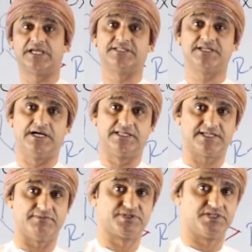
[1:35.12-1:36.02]
acyl
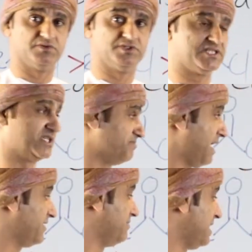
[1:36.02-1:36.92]
substitutions,
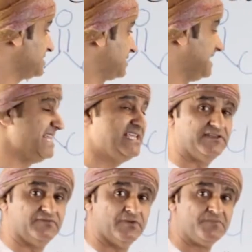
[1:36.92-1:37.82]
they must
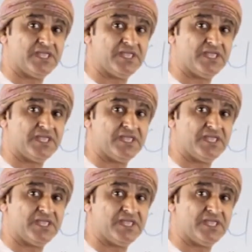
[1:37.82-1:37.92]
leave,